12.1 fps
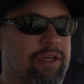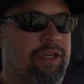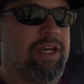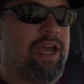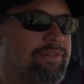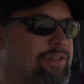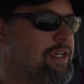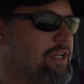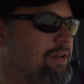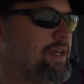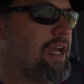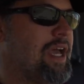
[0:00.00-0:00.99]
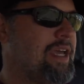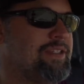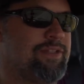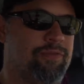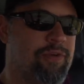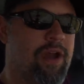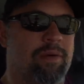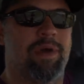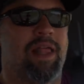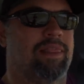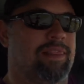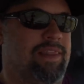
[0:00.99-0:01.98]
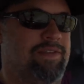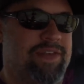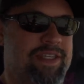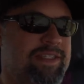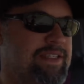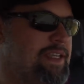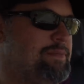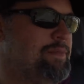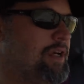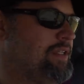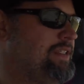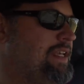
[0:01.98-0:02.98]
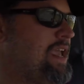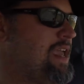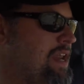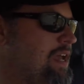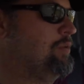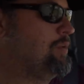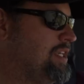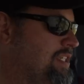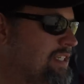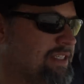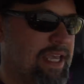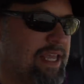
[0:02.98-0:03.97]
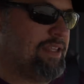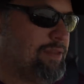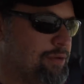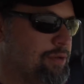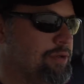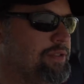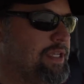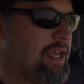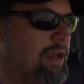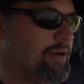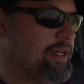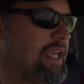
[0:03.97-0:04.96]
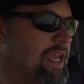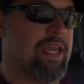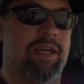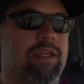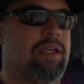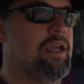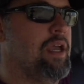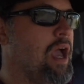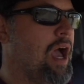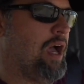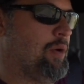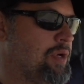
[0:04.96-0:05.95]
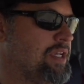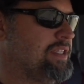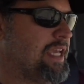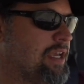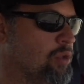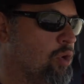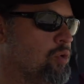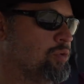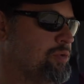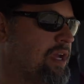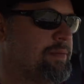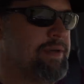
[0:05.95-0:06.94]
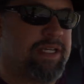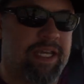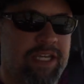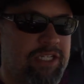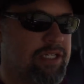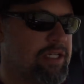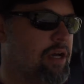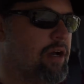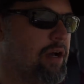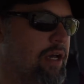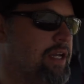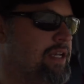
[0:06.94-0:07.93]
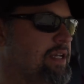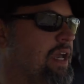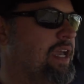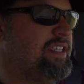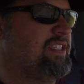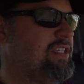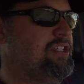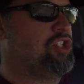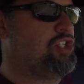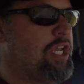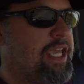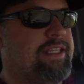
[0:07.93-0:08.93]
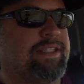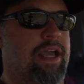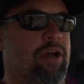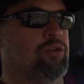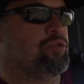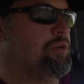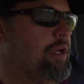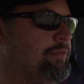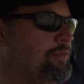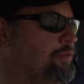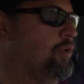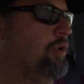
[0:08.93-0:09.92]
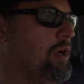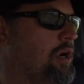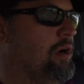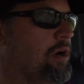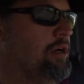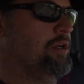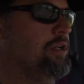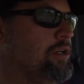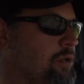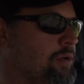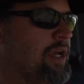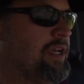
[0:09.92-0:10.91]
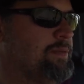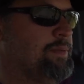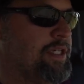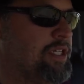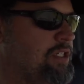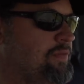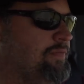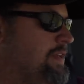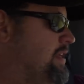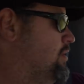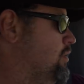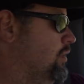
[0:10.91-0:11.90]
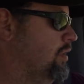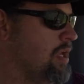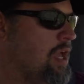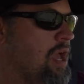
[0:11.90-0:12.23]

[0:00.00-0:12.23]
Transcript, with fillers: Good afternoon, guys, from Livingston, Montana. We just headed through town and we're going to take a local's recommendation on a nice shakedown trip for our new expedition vehicle.